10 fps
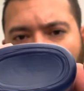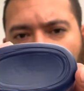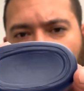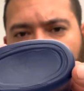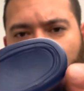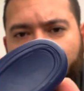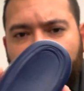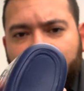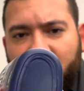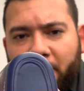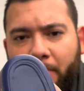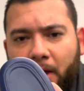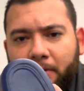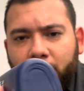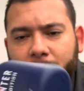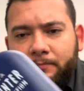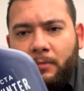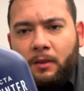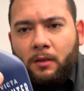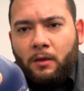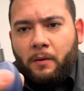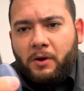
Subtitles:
other information on the bottle. I'm